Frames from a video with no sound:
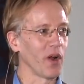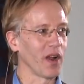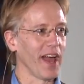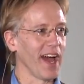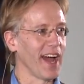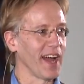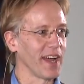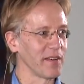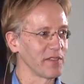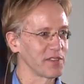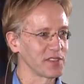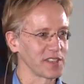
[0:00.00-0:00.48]

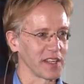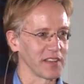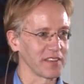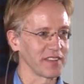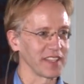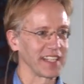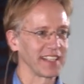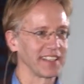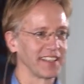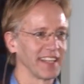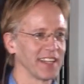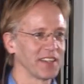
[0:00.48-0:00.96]
lives, I
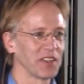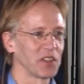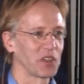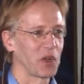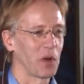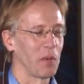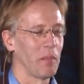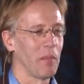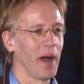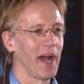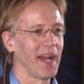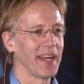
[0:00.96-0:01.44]
think, than the
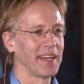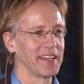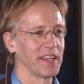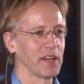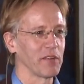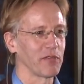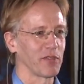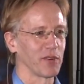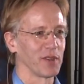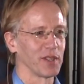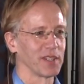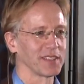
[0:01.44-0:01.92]
combined
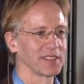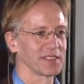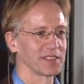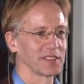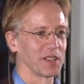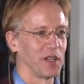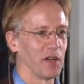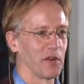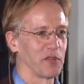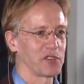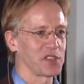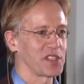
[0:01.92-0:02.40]
efforts
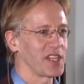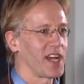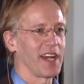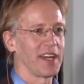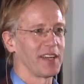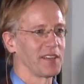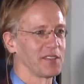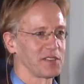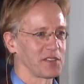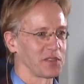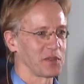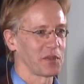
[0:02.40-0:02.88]
of
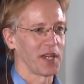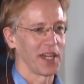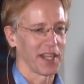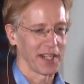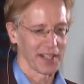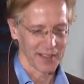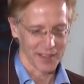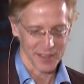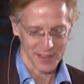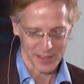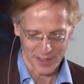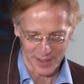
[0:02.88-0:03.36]
science
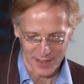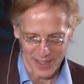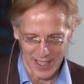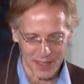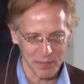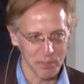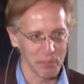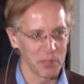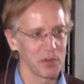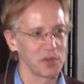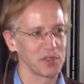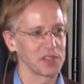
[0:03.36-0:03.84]
together. So
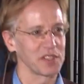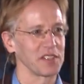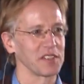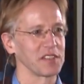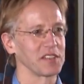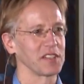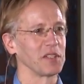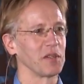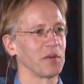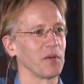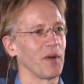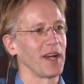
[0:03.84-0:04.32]
that puts
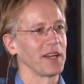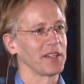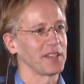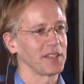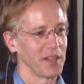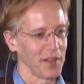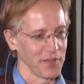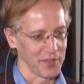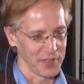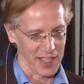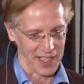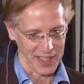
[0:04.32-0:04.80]
us in the right
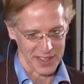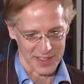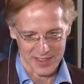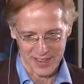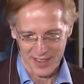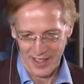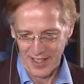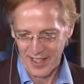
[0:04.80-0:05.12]
context.